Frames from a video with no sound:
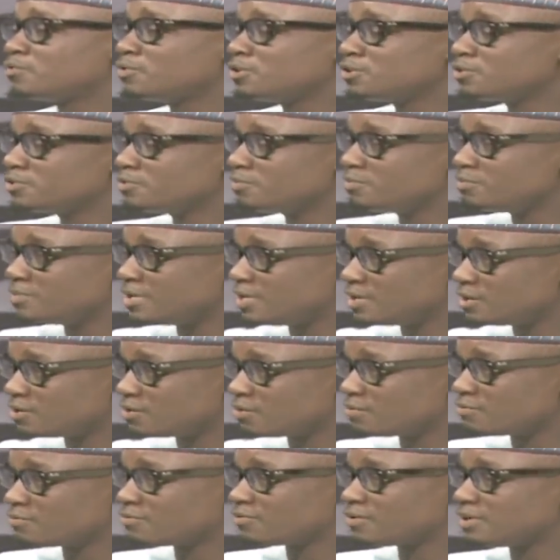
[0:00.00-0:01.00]
What do you make
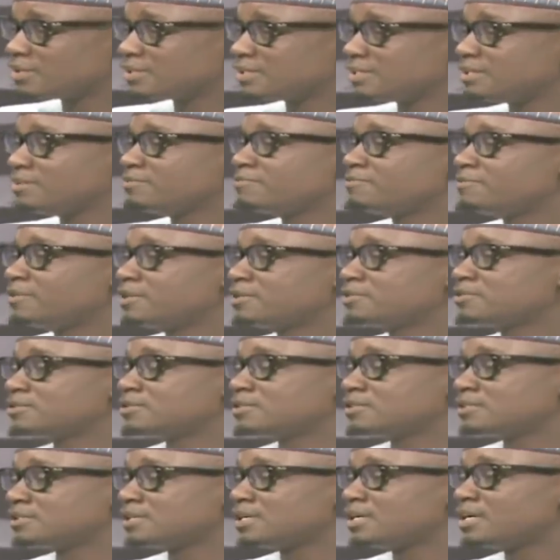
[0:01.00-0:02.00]
of the
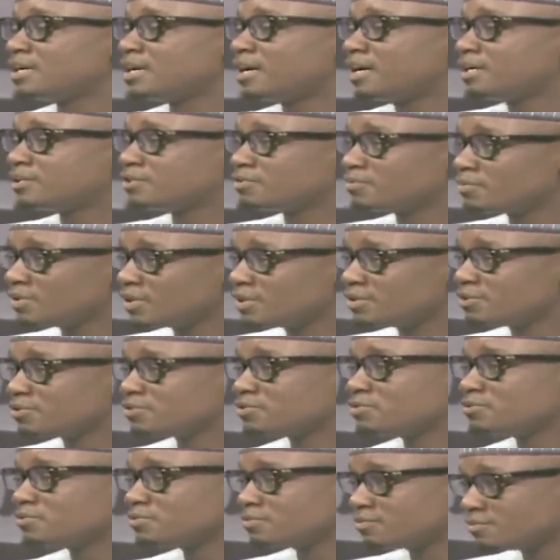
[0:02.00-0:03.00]
defections as it relates
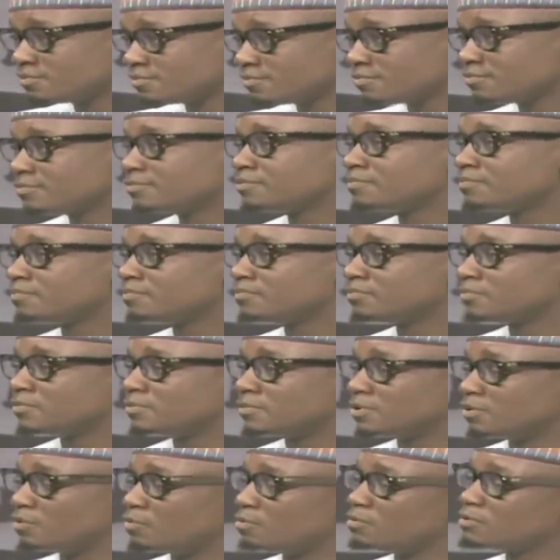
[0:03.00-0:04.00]
to
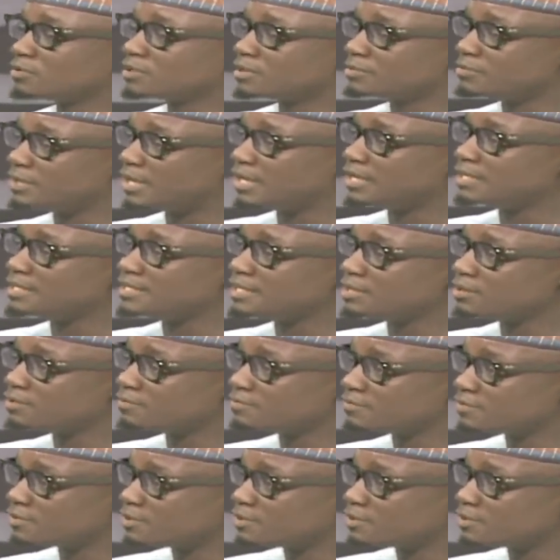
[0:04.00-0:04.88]
the whole idea of